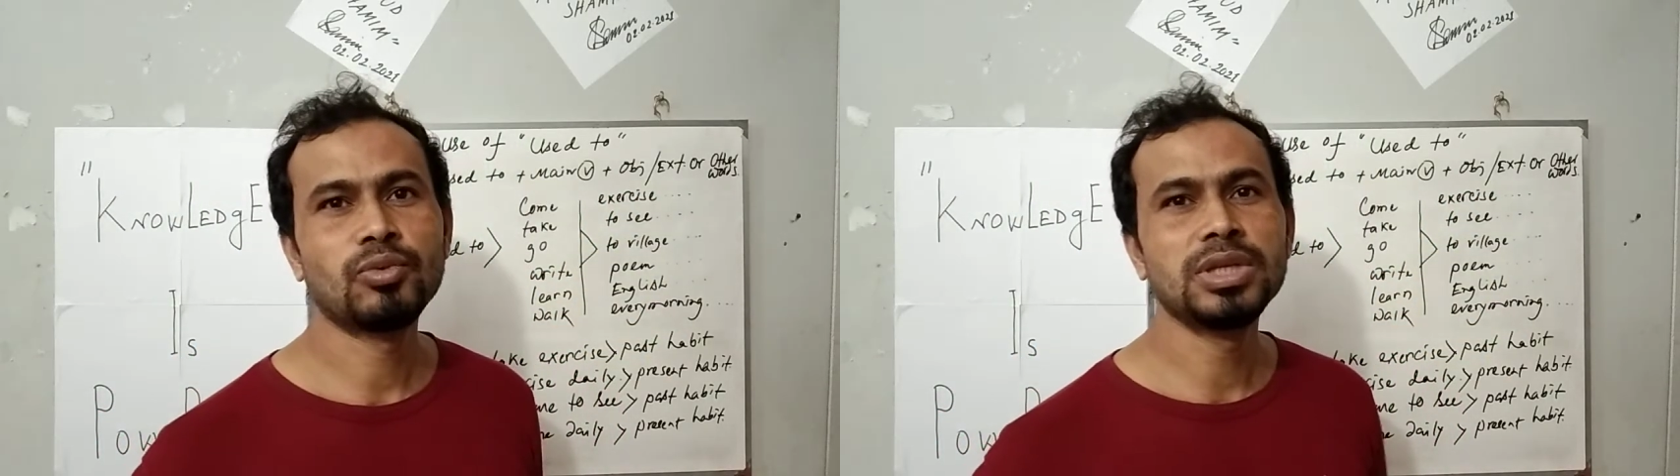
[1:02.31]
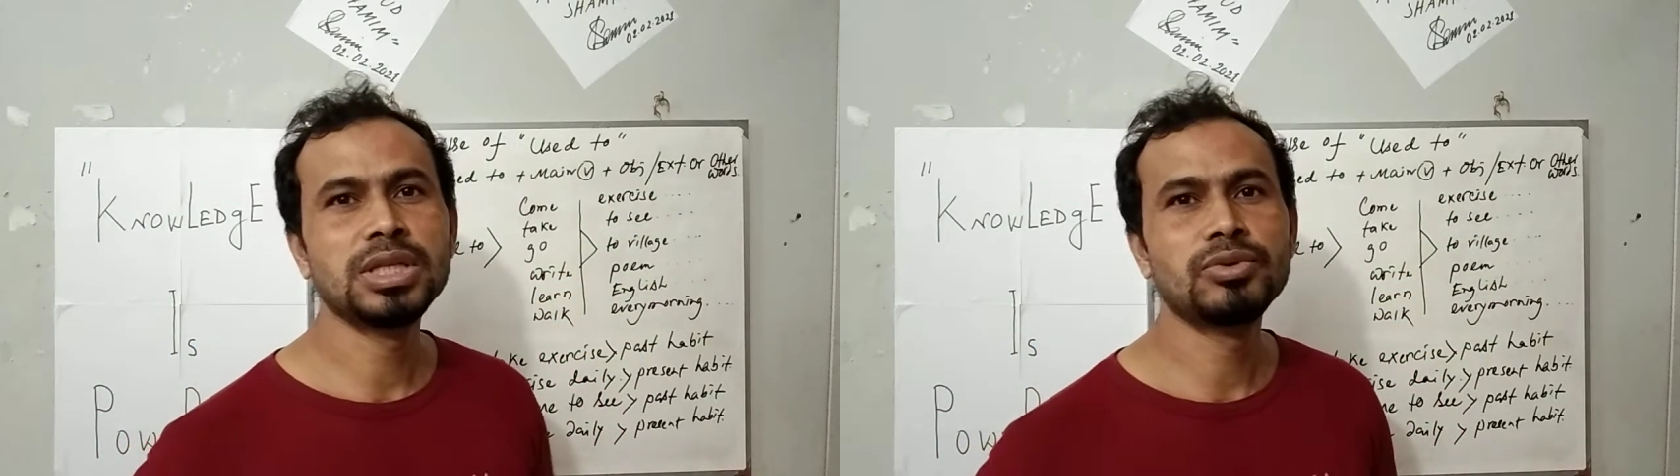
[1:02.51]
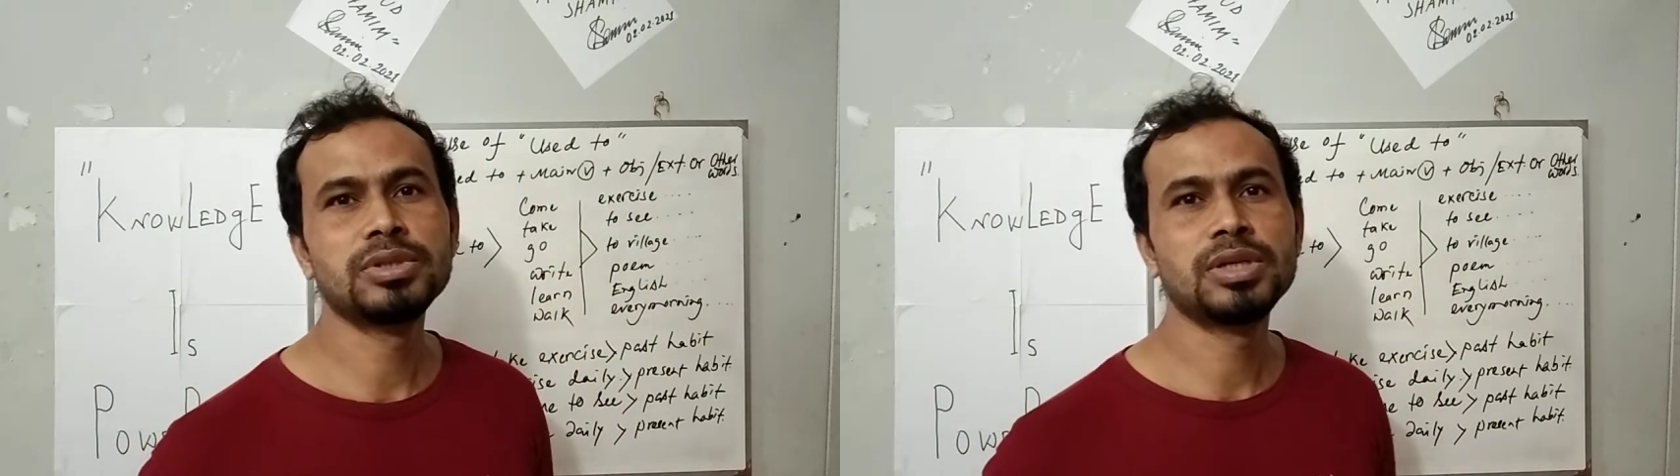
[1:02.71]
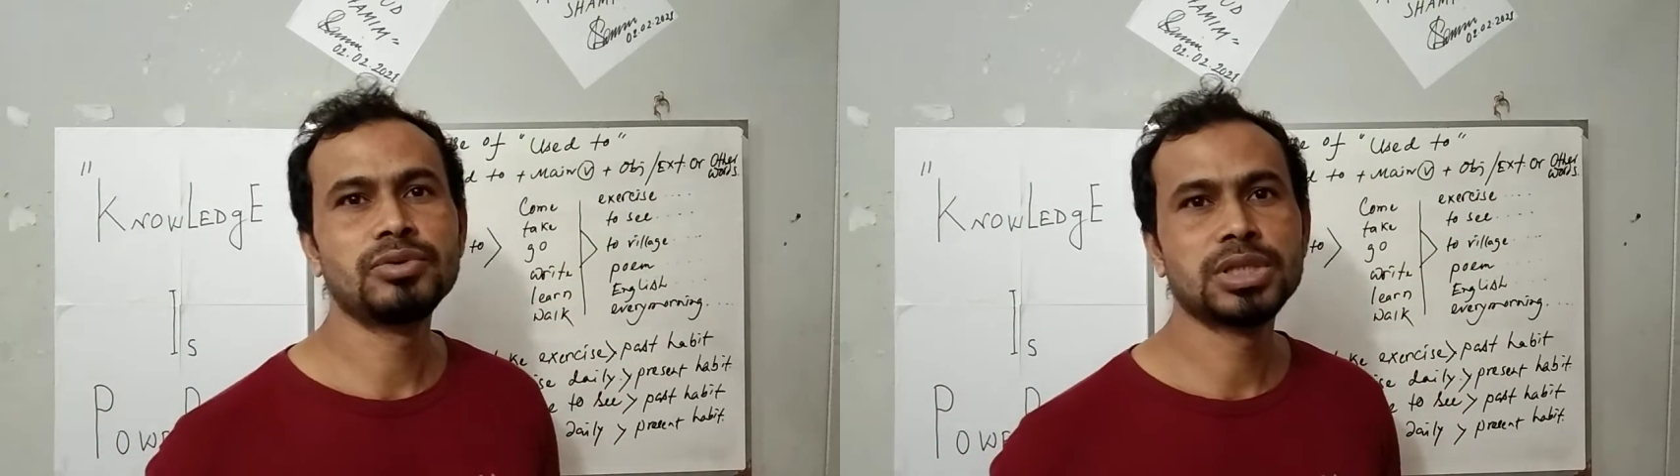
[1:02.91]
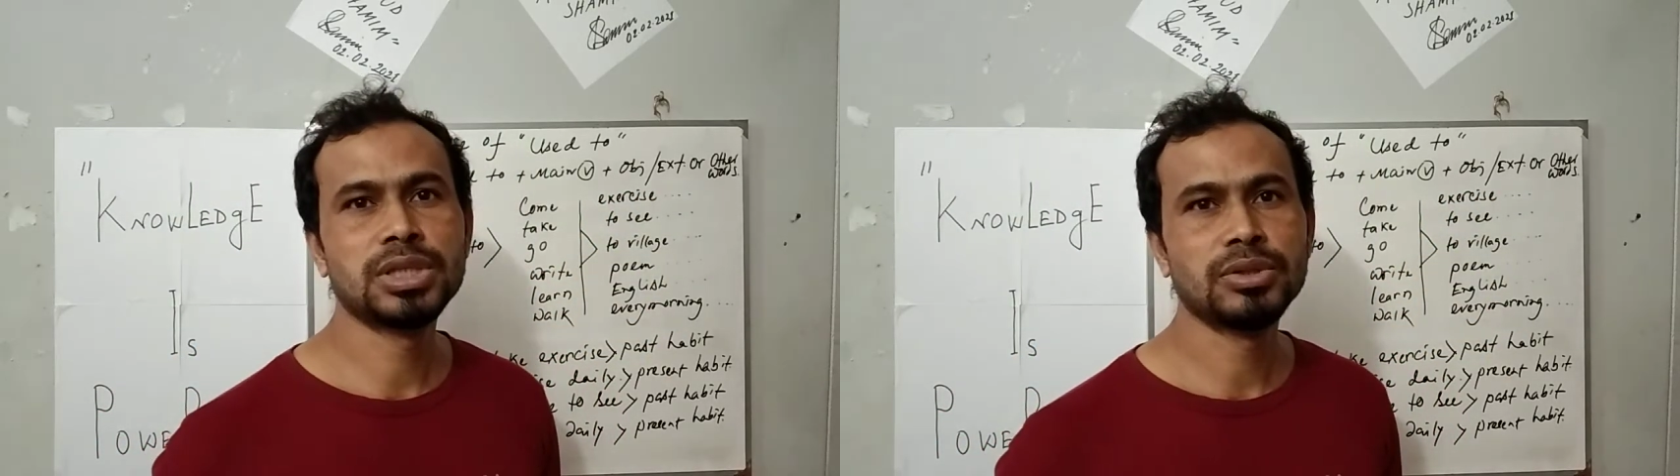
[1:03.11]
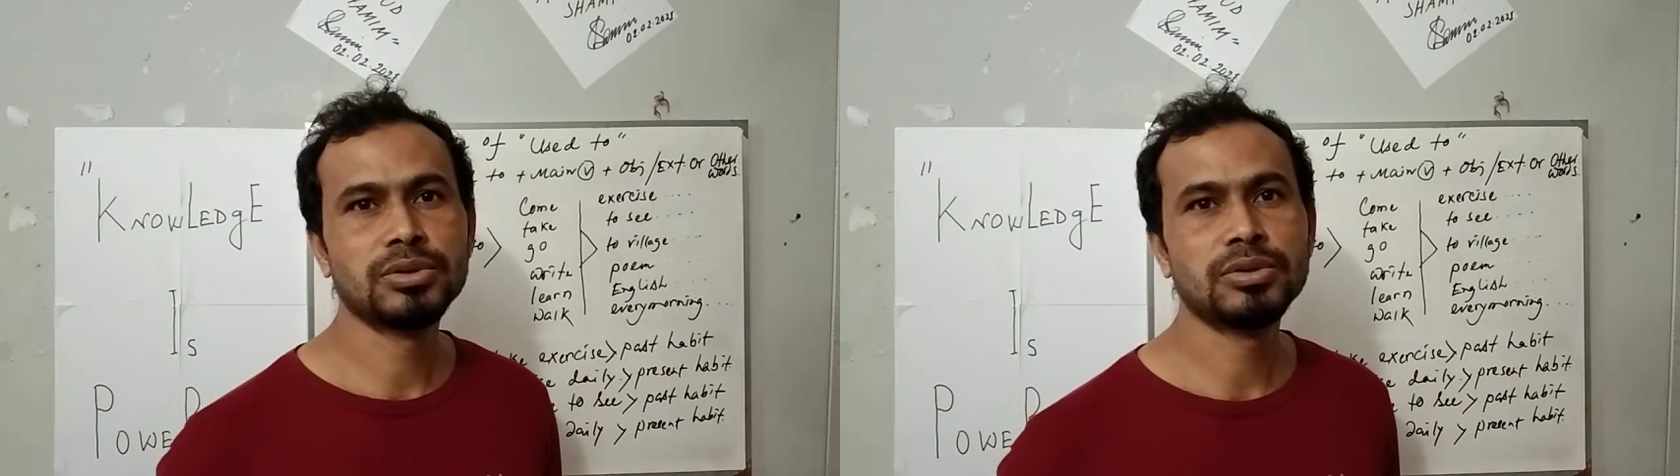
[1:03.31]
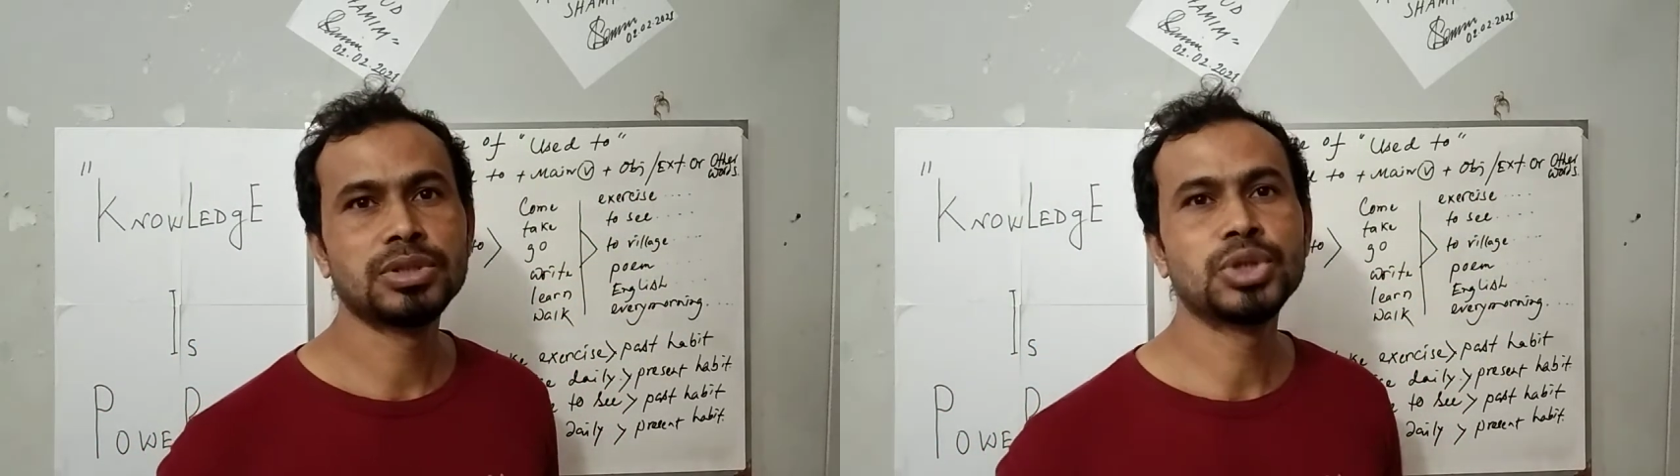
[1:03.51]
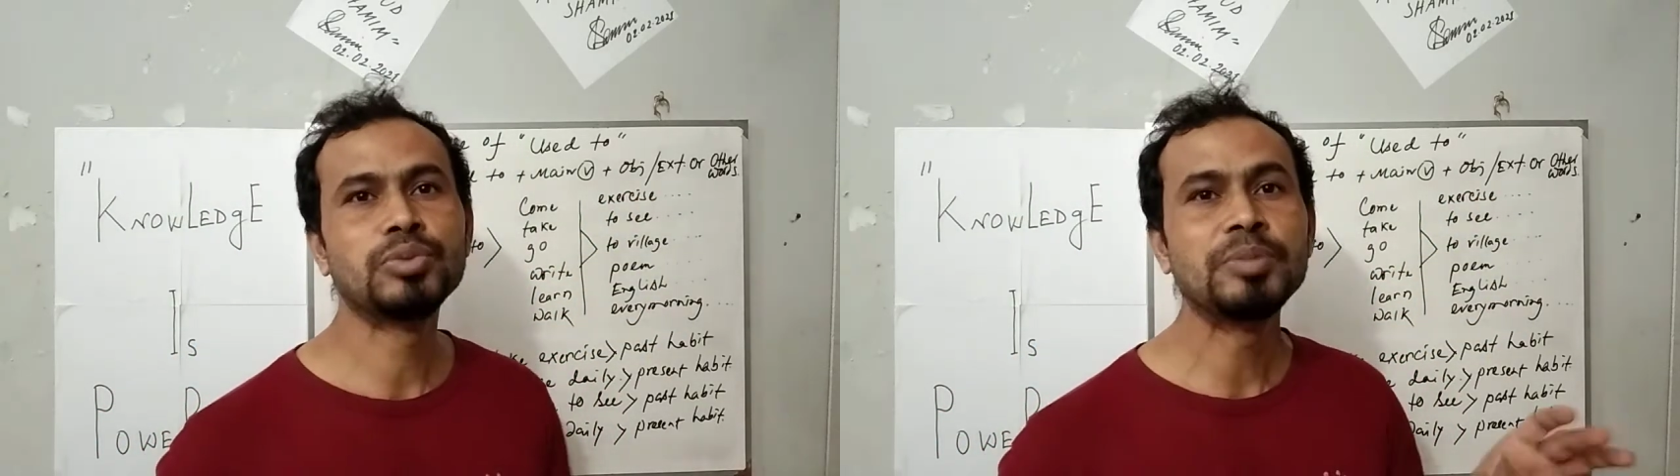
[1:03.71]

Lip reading: We use used to